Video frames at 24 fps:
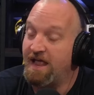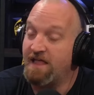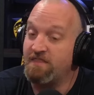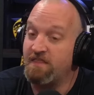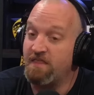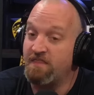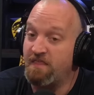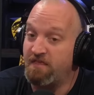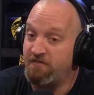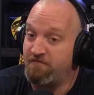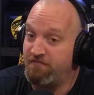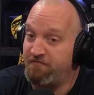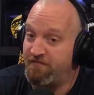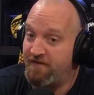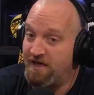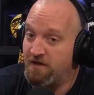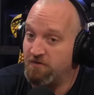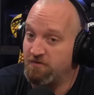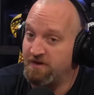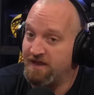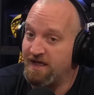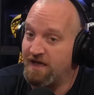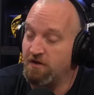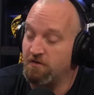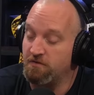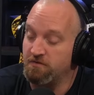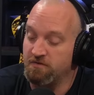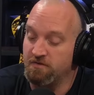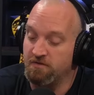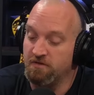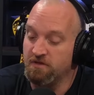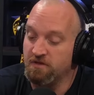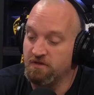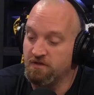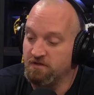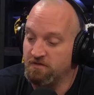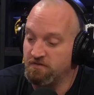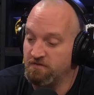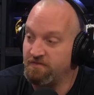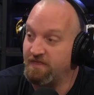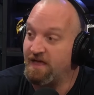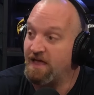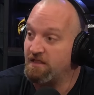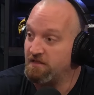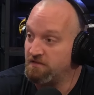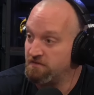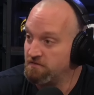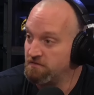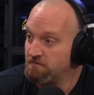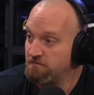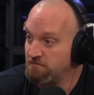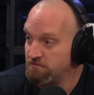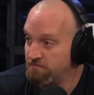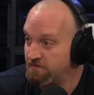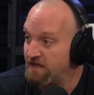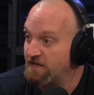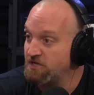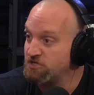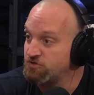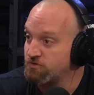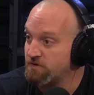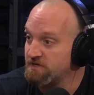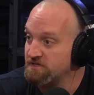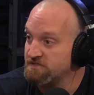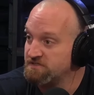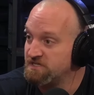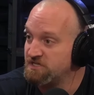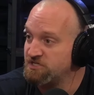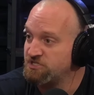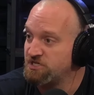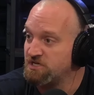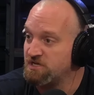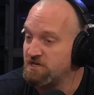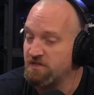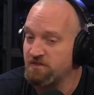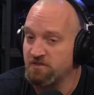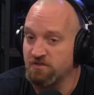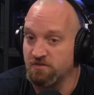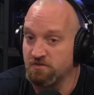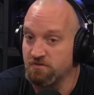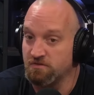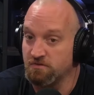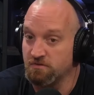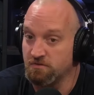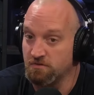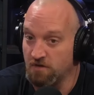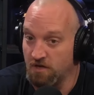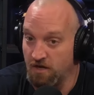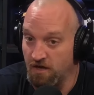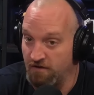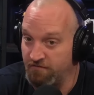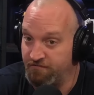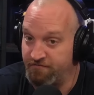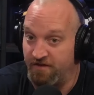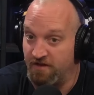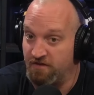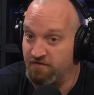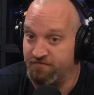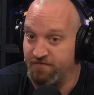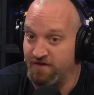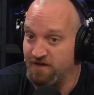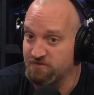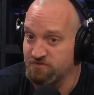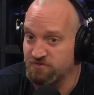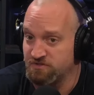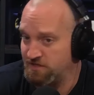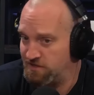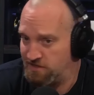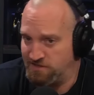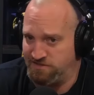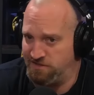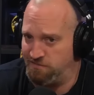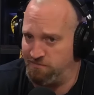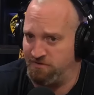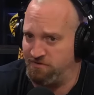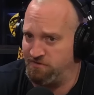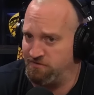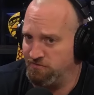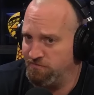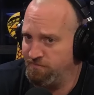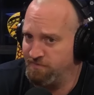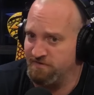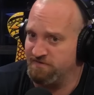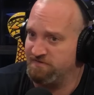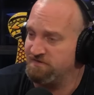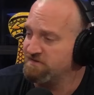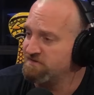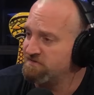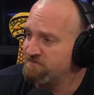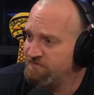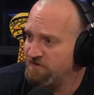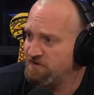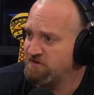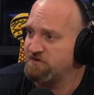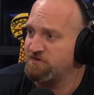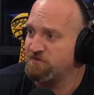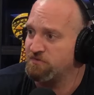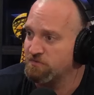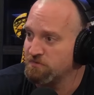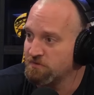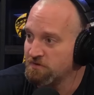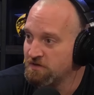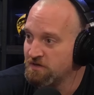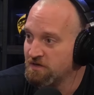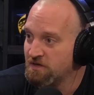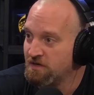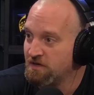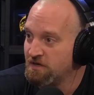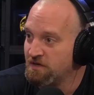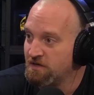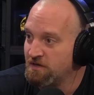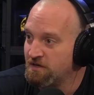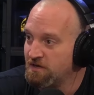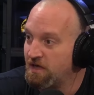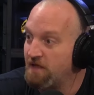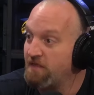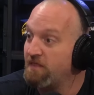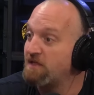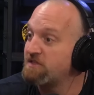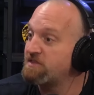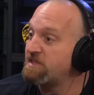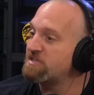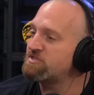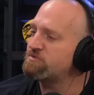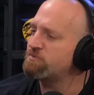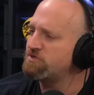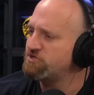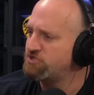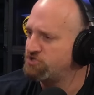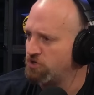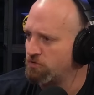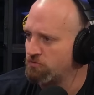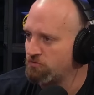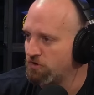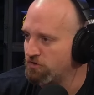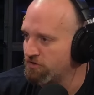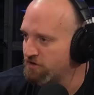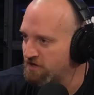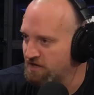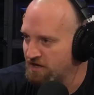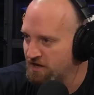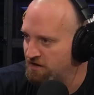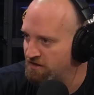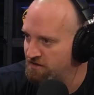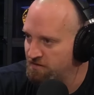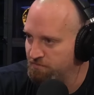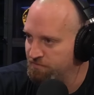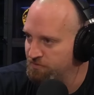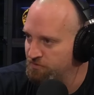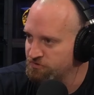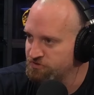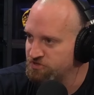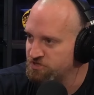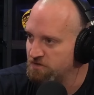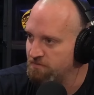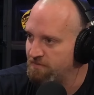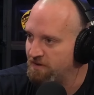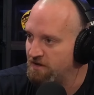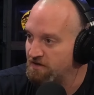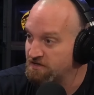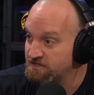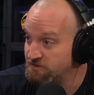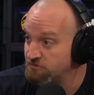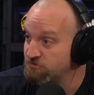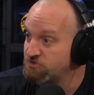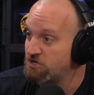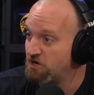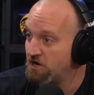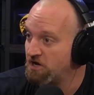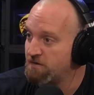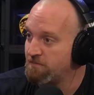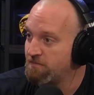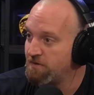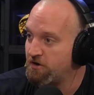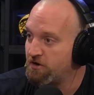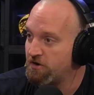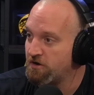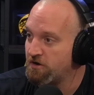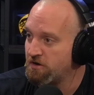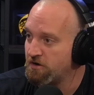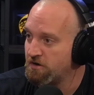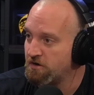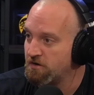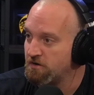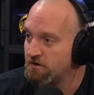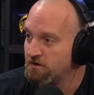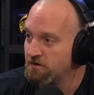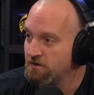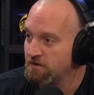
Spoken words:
And then they found out that they had transitioned, and Phelan Fox was like, that's not your business. Fuck you. And that's what Joe Rogan got all that bullshit about, because he was talking about her.